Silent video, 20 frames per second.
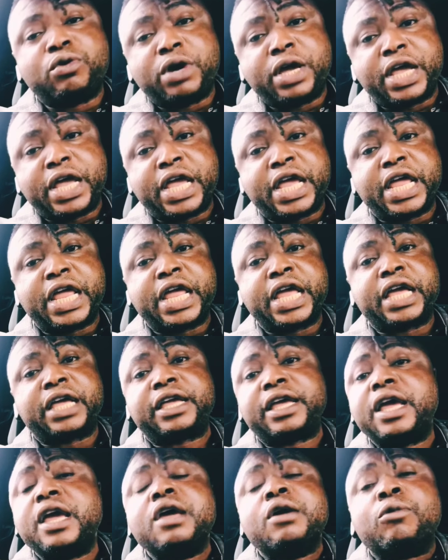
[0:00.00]

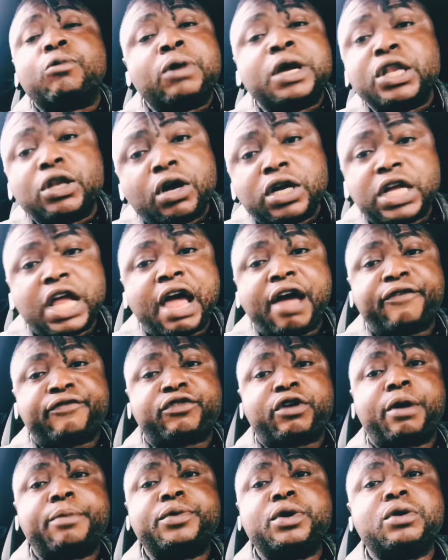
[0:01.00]
again. We no hear
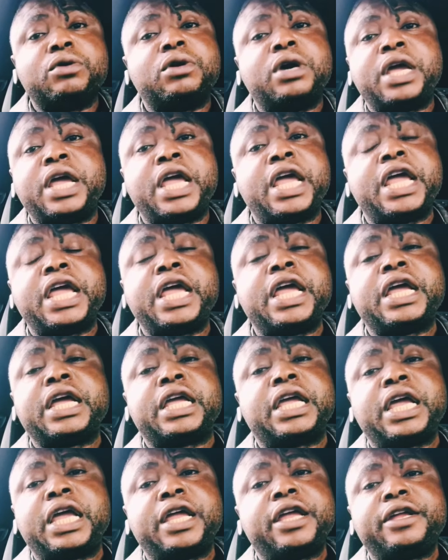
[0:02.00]
from you
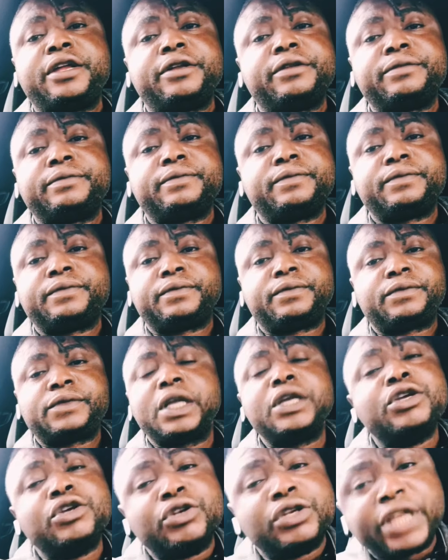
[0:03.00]
again.
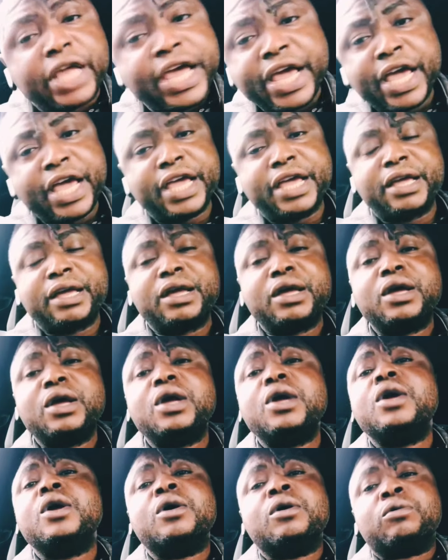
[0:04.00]
Where you dey?
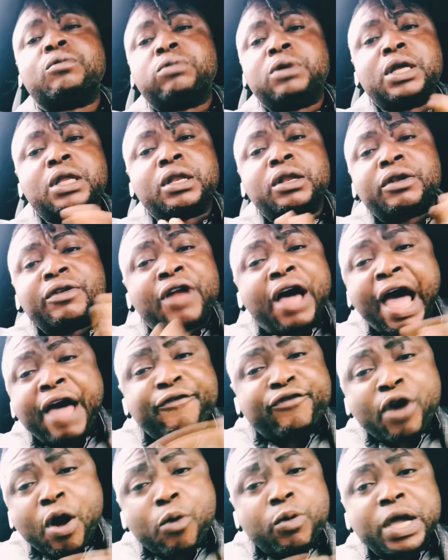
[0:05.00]
When no light
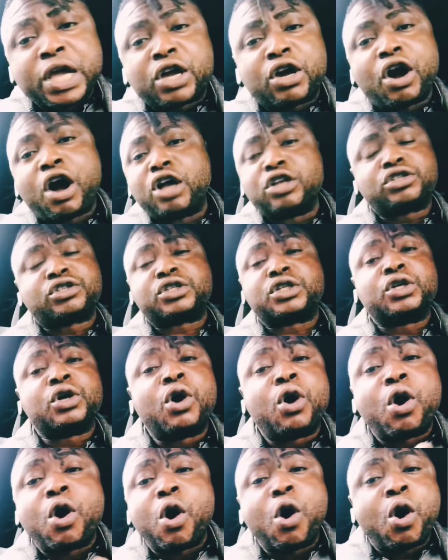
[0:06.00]
for we country,
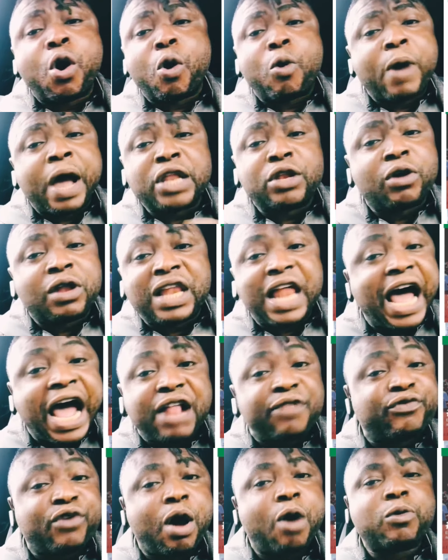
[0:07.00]
oh. When no light
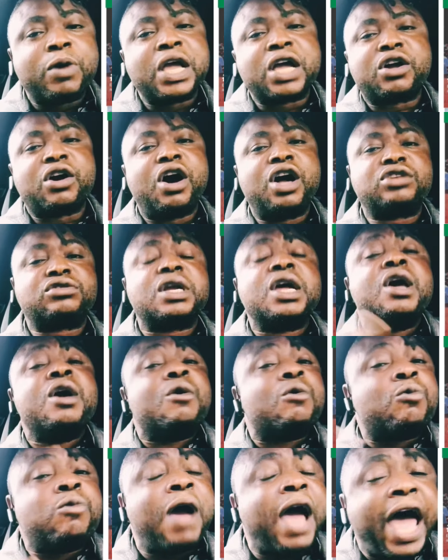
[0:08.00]
for we
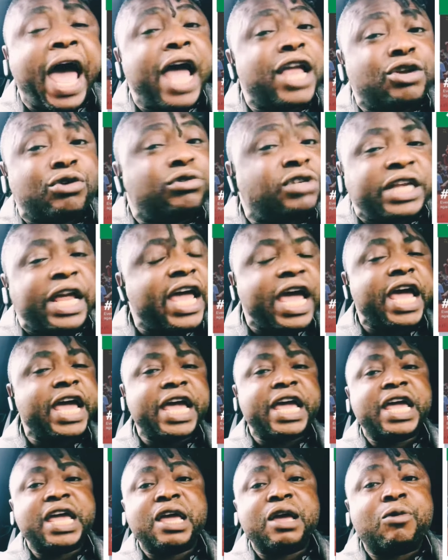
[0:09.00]
country, where you
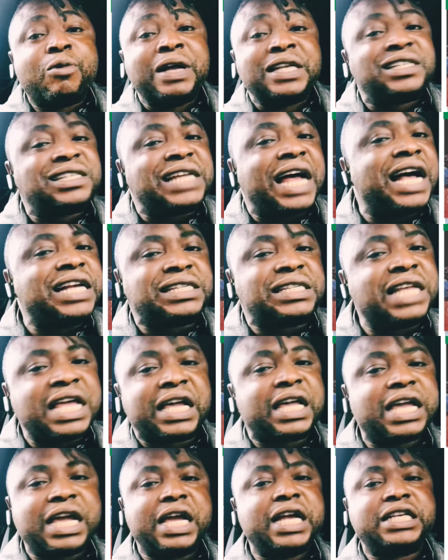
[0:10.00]
dey? When SARS they
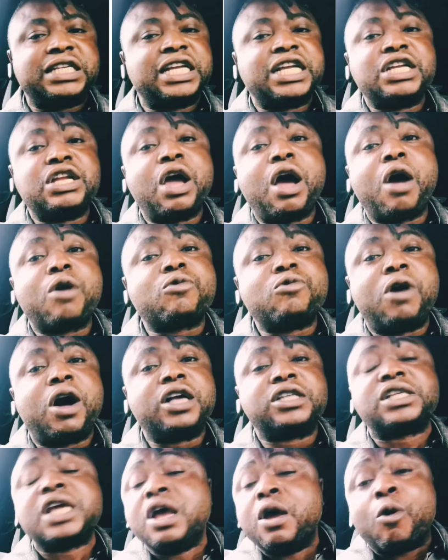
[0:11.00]
kill the young
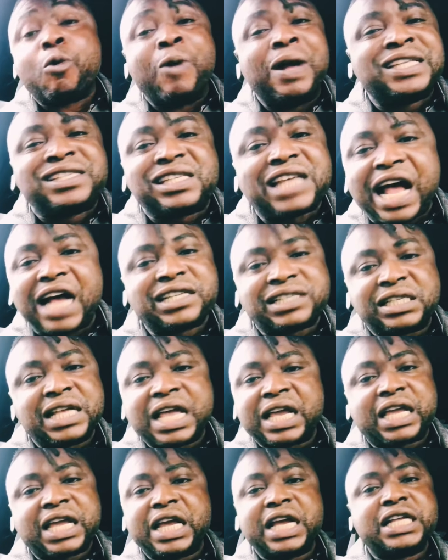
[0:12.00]
ones. When SARS they
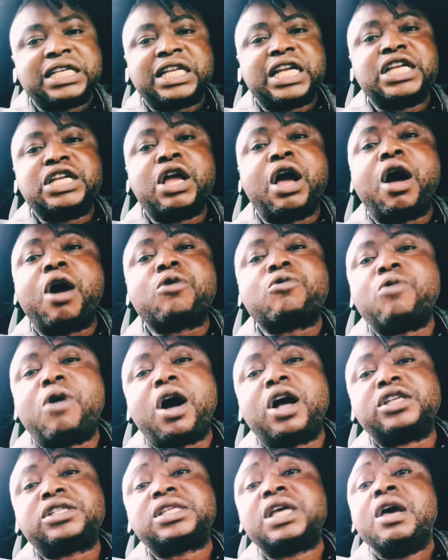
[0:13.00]
kill the young
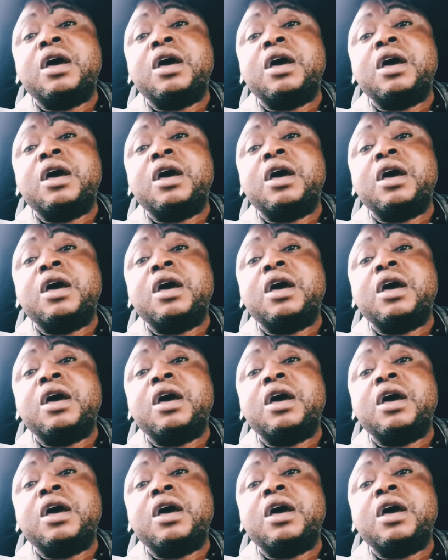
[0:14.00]
ones.